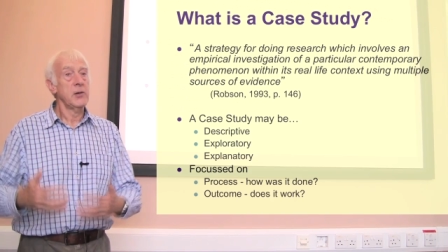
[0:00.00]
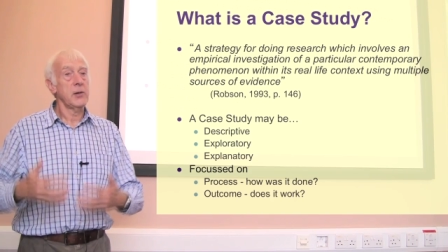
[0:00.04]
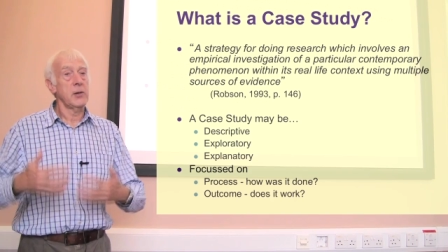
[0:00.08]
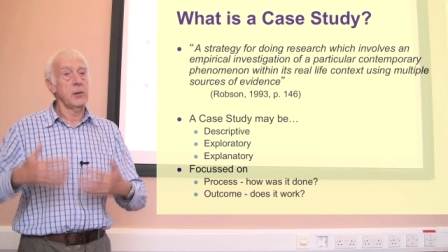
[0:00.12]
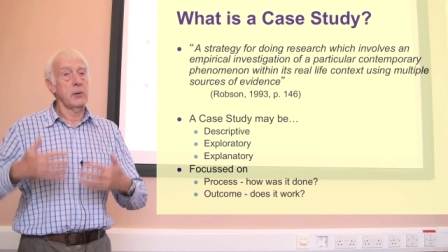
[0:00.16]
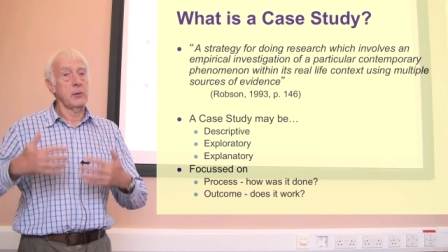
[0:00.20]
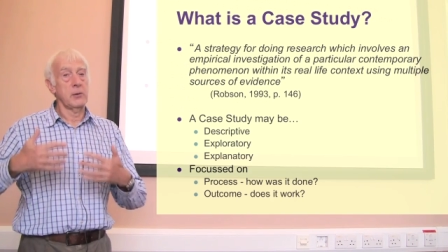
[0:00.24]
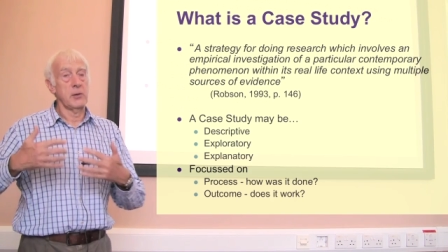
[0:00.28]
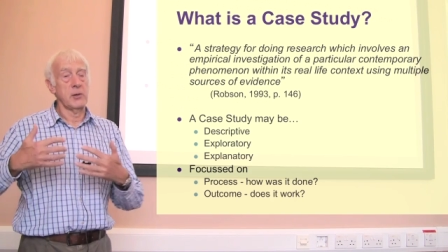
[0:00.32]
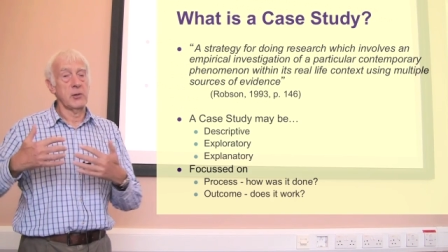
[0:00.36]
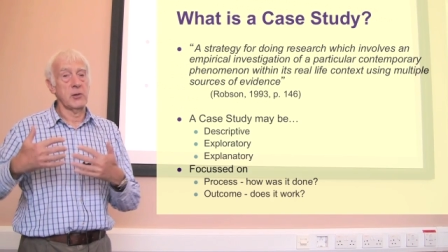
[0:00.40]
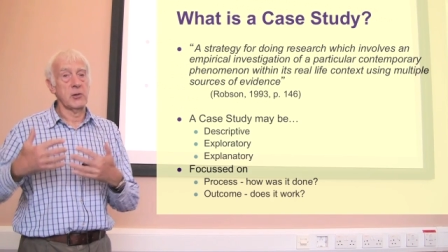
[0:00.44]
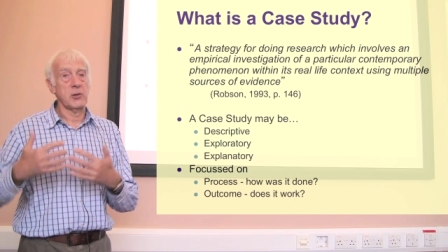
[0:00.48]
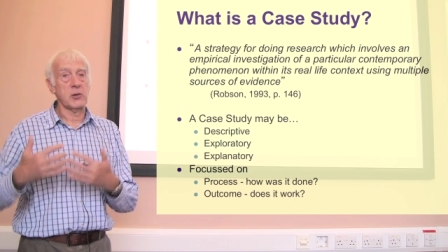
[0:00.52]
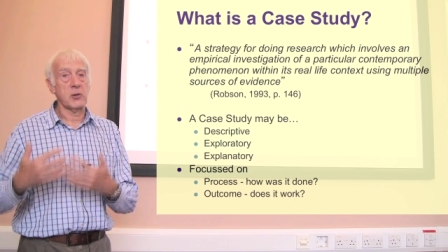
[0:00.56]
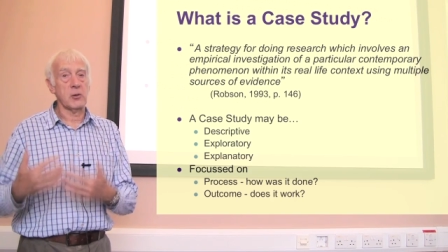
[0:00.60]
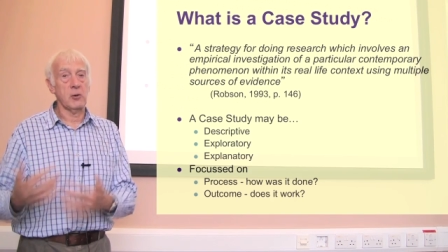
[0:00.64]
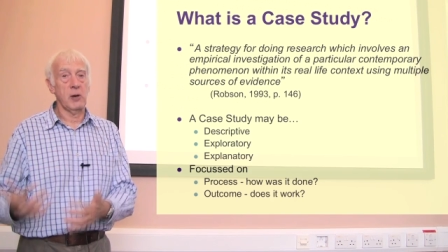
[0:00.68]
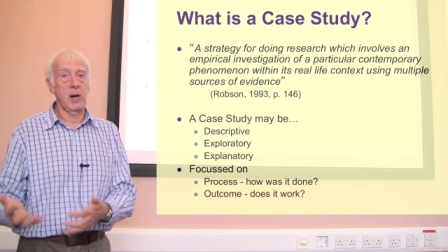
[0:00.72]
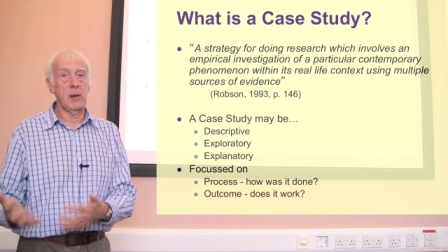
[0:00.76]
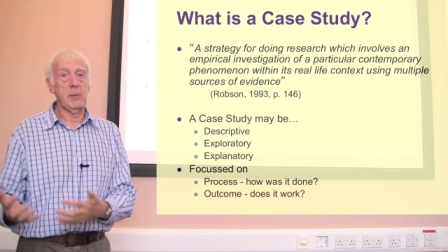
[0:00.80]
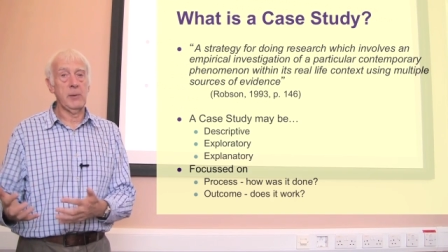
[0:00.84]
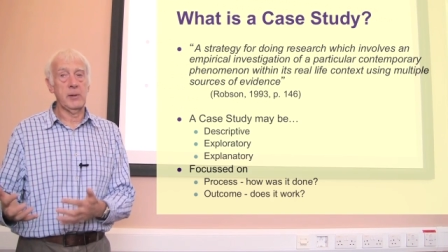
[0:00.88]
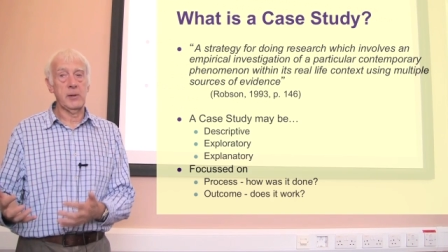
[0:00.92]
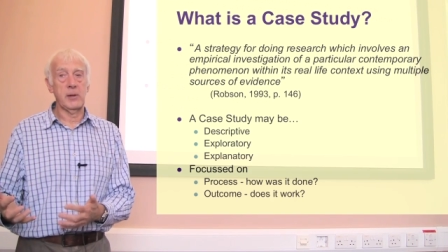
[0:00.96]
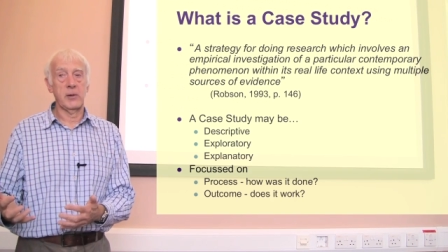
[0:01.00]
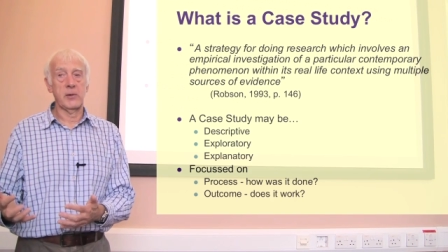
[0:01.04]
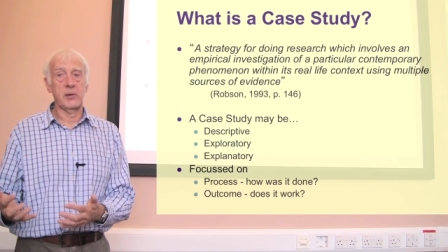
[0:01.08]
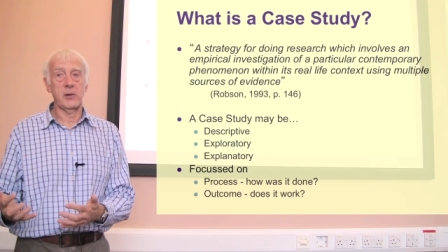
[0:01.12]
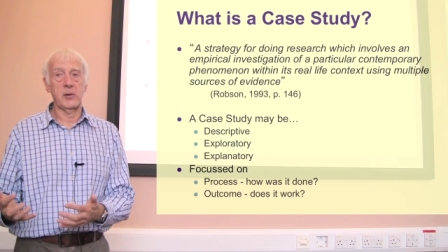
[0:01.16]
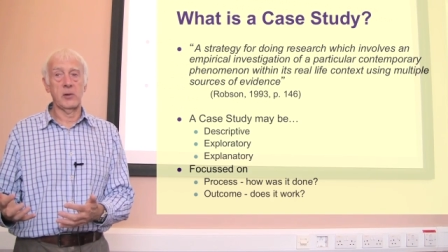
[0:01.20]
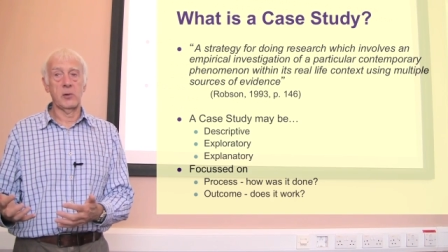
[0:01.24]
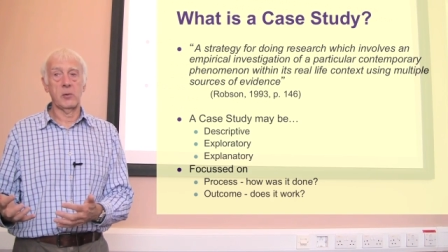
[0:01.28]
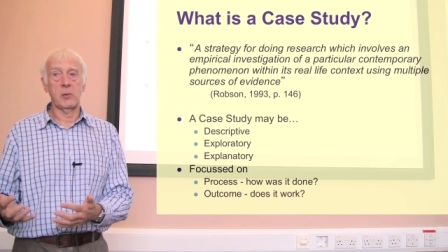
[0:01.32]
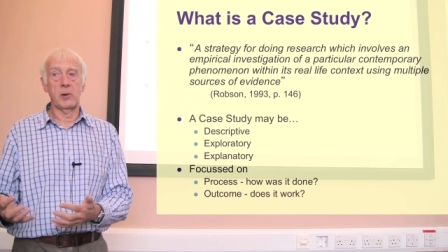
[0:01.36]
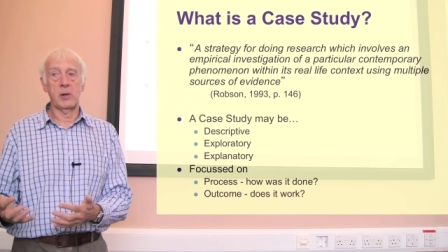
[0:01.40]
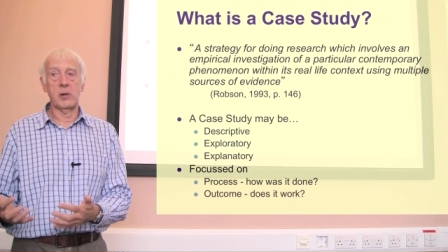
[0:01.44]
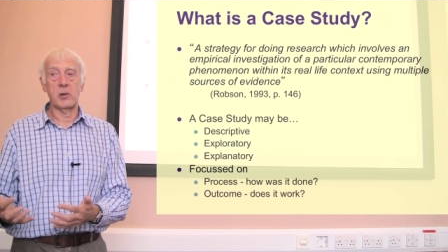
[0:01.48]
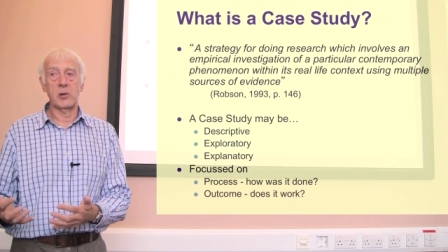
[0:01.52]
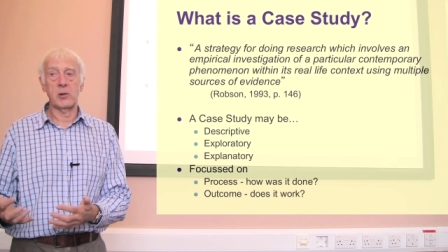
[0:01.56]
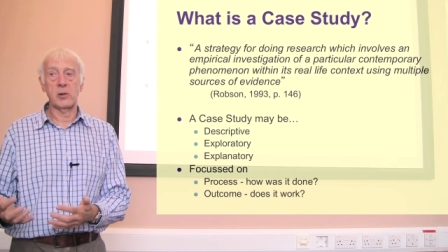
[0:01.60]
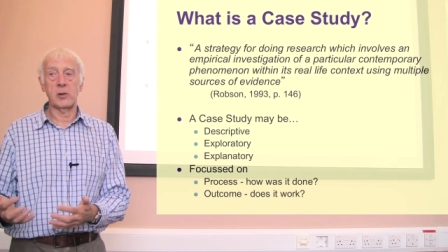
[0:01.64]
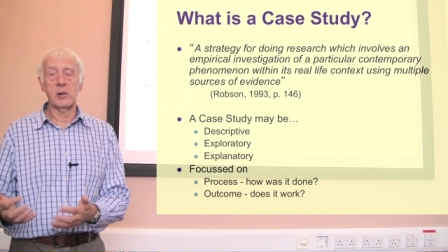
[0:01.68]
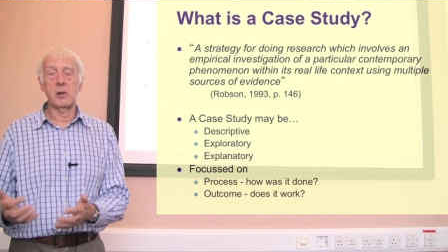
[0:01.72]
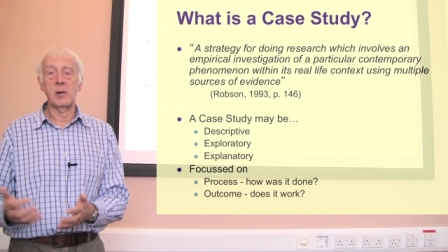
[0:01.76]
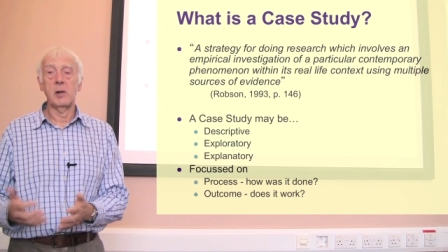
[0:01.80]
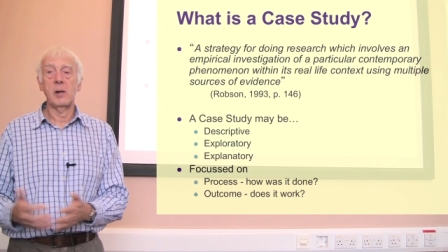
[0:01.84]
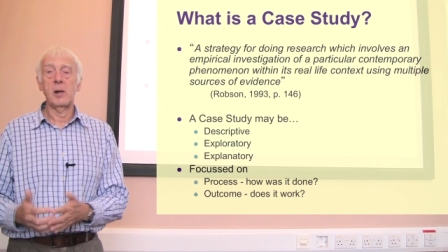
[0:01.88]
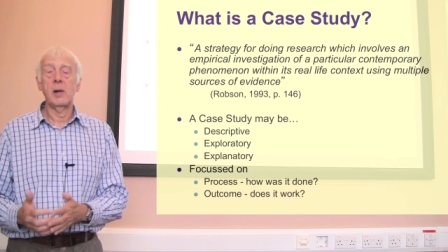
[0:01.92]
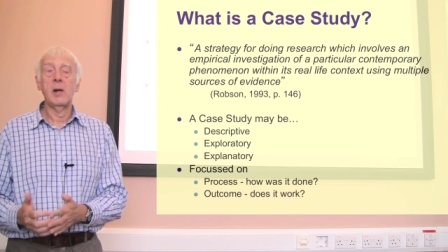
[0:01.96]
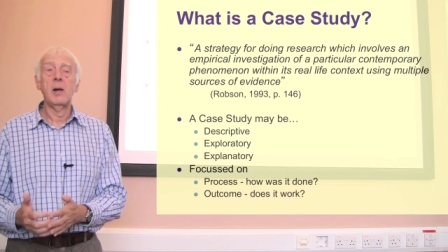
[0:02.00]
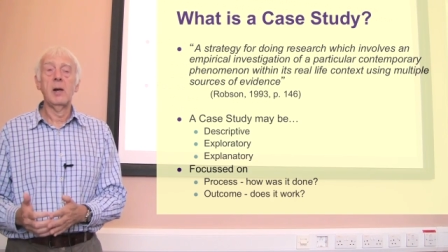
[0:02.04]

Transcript: so you're describing the situation.